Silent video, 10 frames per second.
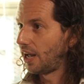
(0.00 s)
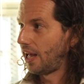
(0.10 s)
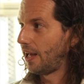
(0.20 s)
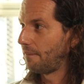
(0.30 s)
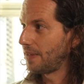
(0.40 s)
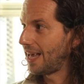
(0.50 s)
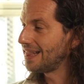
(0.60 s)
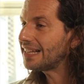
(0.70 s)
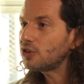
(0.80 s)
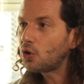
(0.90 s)
And
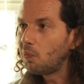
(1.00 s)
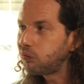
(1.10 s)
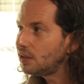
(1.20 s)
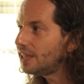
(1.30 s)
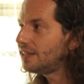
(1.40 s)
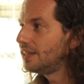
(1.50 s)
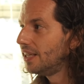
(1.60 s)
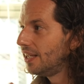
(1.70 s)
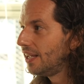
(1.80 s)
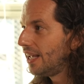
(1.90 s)
that's
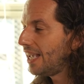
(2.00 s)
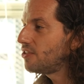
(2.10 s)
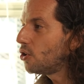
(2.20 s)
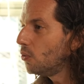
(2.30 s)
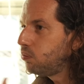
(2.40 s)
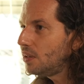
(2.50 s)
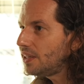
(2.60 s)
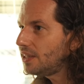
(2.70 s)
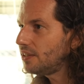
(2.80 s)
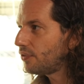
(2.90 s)
it's a
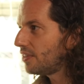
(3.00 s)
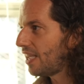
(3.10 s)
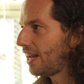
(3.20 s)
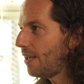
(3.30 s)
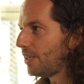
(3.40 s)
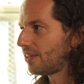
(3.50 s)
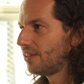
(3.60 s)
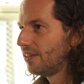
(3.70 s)
completely different dynamic.